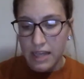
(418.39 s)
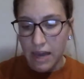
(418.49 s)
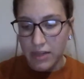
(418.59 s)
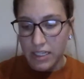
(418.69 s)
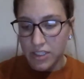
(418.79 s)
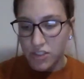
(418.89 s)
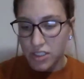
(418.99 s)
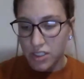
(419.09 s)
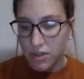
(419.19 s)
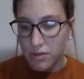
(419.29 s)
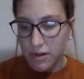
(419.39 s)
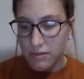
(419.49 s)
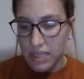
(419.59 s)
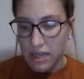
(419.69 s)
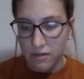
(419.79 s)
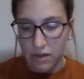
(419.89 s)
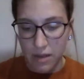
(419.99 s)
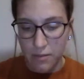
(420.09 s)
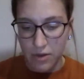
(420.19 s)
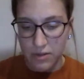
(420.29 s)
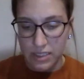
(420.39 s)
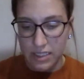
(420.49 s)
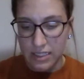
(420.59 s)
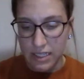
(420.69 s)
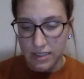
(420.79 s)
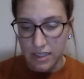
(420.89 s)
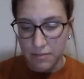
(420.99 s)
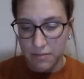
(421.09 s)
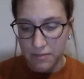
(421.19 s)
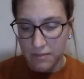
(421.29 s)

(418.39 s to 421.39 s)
Now I need you to go around town and post these signs up.